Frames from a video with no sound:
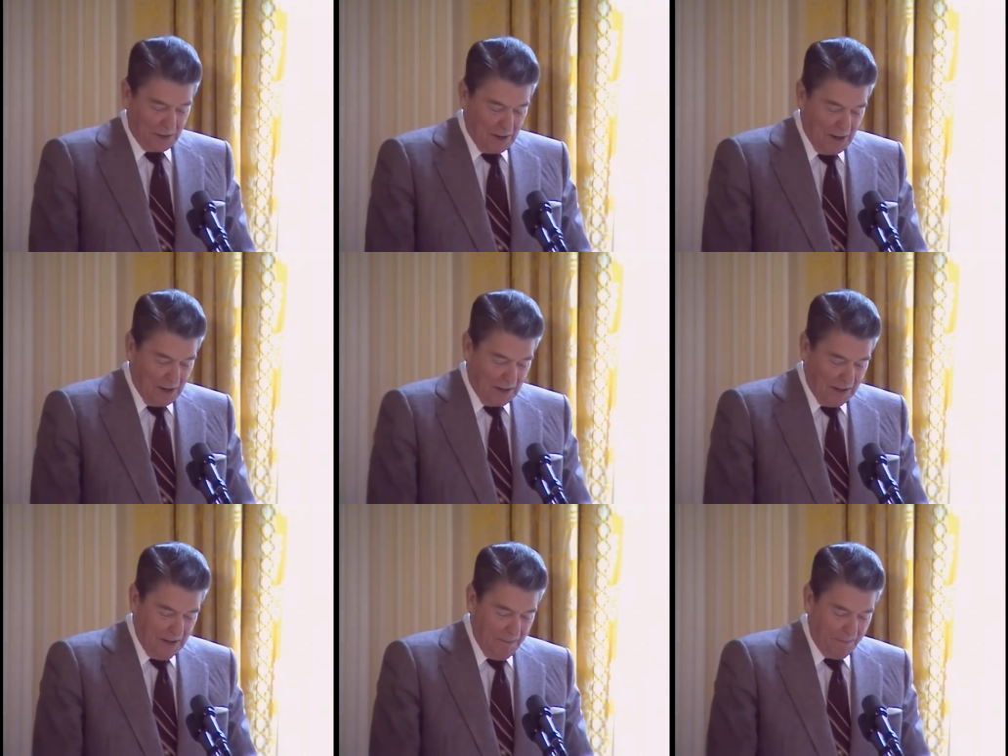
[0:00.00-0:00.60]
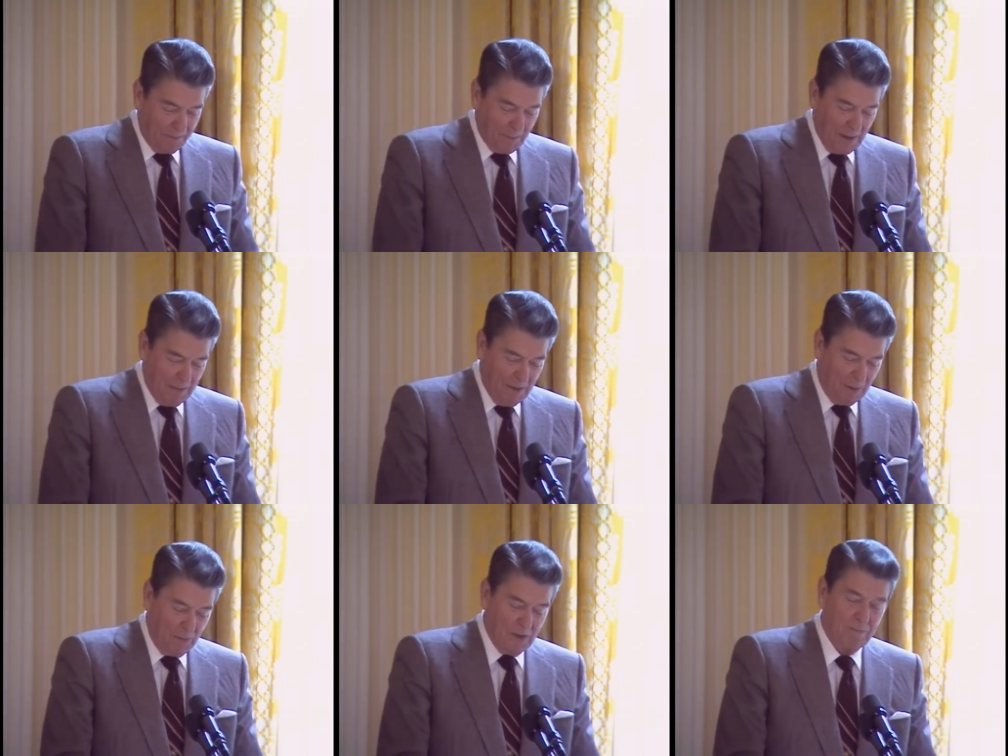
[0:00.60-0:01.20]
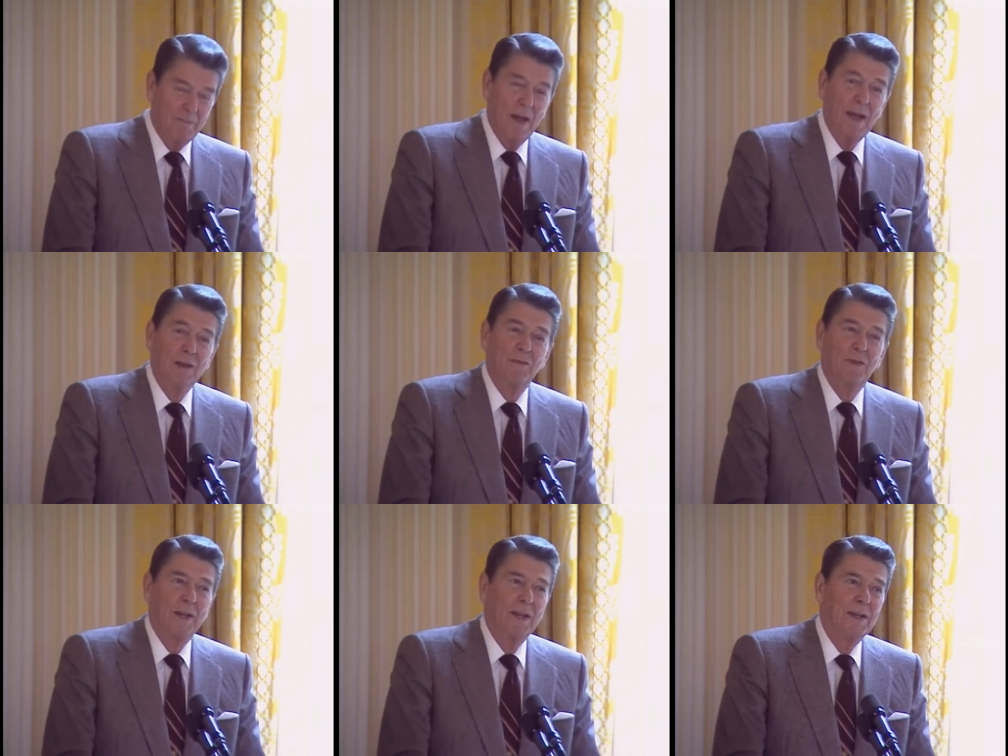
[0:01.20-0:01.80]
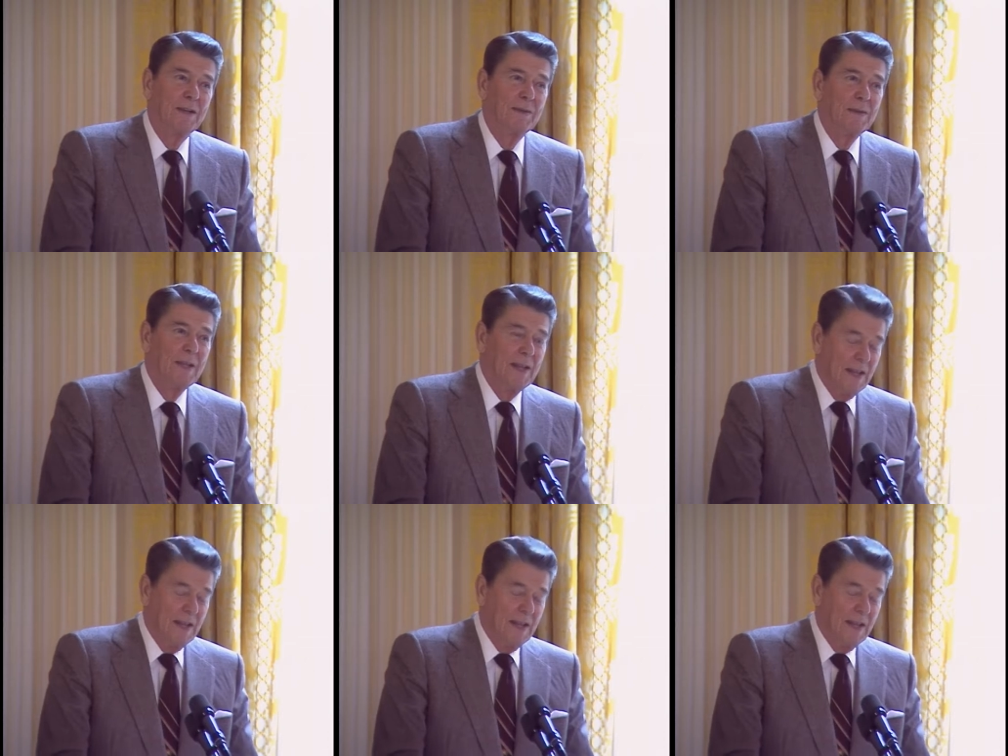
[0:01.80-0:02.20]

Carnegie, but we've benefited